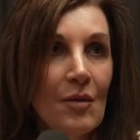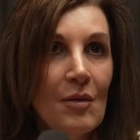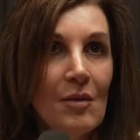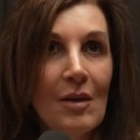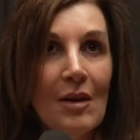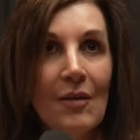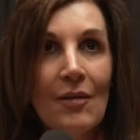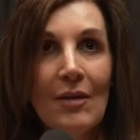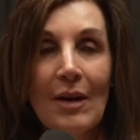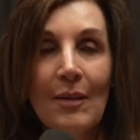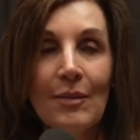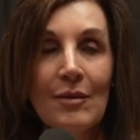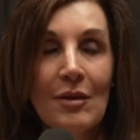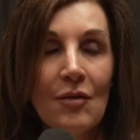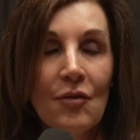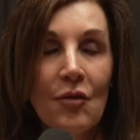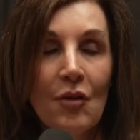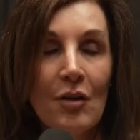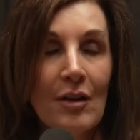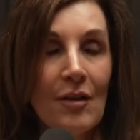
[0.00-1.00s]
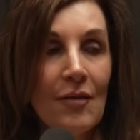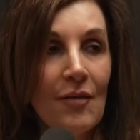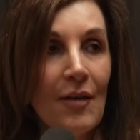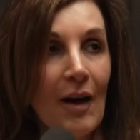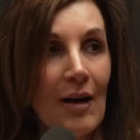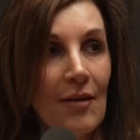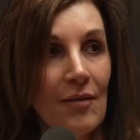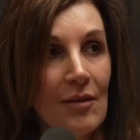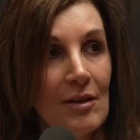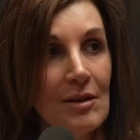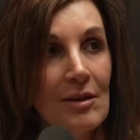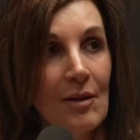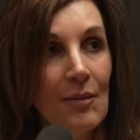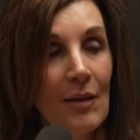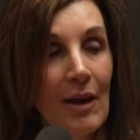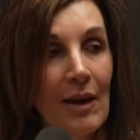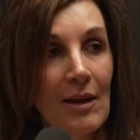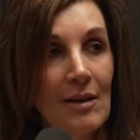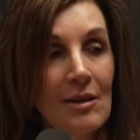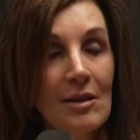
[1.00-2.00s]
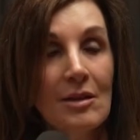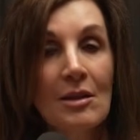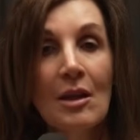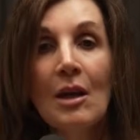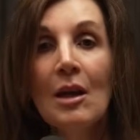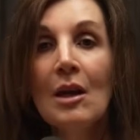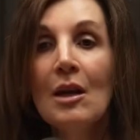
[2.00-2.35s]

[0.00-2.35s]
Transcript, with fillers: even up to forty-five in some cases,